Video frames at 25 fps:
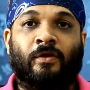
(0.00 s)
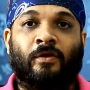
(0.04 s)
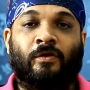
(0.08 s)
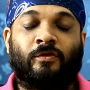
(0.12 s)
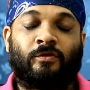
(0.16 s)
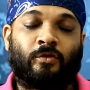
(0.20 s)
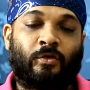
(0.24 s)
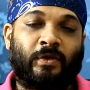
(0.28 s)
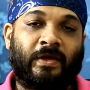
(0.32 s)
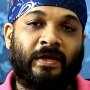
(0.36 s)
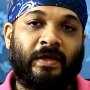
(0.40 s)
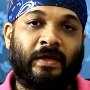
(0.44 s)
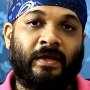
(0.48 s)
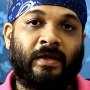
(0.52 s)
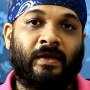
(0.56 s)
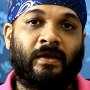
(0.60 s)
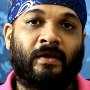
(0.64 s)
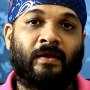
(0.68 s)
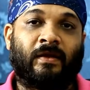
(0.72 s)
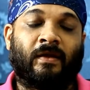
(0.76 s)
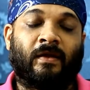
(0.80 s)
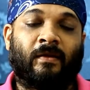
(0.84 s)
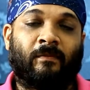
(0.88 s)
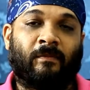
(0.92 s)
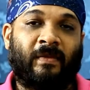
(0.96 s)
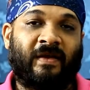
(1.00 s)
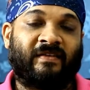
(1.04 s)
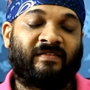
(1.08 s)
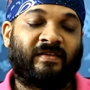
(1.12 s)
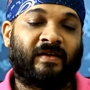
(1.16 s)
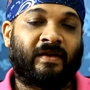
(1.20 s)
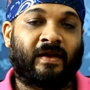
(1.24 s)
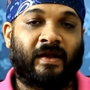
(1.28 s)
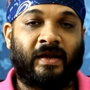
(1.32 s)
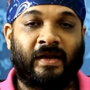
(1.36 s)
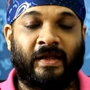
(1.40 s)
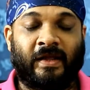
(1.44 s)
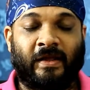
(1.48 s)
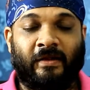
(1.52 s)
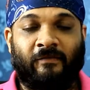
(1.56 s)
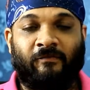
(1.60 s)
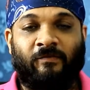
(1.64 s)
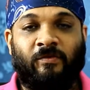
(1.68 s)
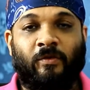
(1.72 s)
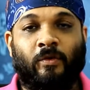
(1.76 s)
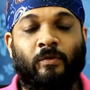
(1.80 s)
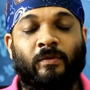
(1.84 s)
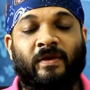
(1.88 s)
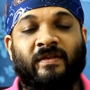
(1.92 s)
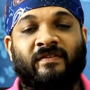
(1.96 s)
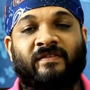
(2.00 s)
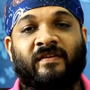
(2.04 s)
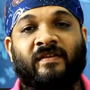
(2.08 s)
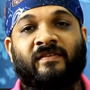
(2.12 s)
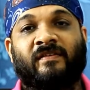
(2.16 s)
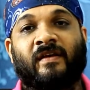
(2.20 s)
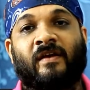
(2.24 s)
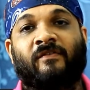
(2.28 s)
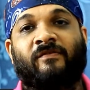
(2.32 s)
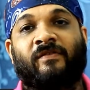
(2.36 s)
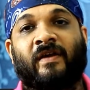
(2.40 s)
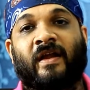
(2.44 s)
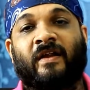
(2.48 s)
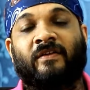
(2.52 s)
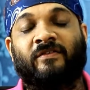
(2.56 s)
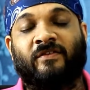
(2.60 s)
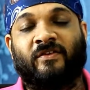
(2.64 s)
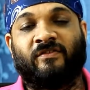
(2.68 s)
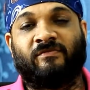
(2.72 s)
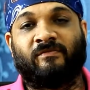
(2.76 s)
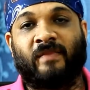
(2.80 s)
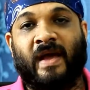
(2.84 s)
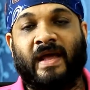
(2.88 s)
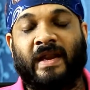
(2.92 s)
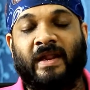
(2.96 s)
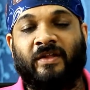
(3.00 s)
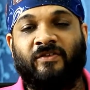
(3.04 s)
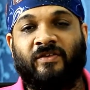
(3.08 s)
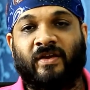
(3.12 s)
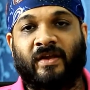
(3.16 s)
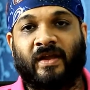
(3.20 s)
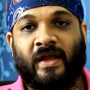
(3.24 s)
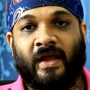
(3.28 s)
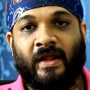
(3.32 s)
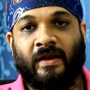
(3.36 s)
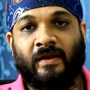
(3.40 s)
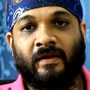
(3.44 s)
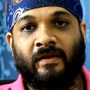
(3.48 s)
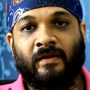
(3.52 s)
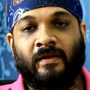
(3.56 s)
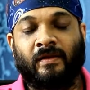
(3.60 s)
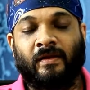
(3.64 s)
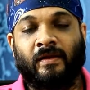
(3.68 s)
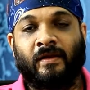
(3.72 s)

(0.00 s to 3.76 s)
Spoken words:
So he basically influences affairs of marriage again.